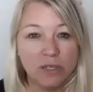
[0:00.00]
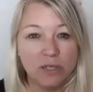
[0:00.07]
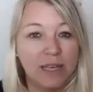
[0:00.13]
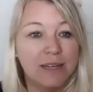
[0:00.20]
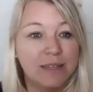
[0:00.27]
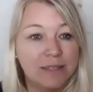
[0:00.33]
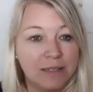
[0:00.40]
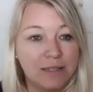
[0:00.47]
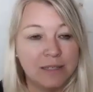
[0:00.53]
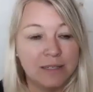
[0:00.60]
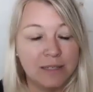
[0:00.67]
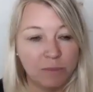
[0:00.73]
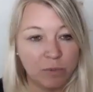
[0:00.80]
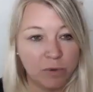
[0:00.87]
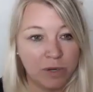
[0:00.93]
to get into the
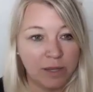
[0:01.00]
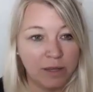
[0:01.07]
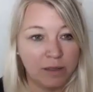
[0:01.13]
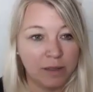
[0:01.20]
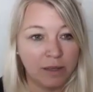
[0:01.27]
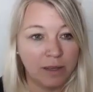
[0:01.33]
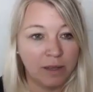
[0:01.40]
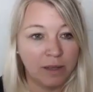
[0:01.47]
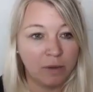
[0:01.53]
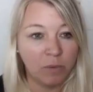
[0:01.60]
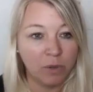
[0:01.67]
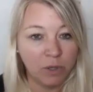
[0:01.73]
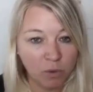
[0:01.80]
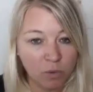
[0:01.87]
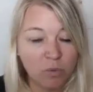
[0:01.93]
deeper healing,
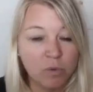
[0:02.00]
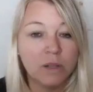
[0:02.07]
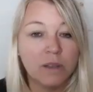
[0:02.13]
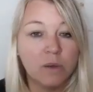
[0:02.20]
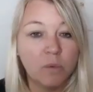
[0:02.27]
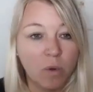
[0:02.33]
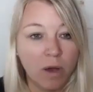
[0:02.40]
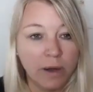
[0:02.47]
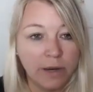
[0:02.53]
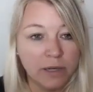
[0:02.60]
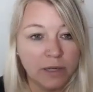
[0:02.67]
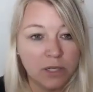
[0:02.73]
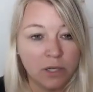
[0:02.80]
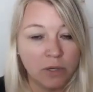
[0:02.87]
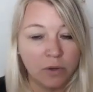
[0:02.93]
when you're really
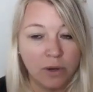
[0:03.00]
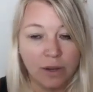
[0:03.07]
wanting to.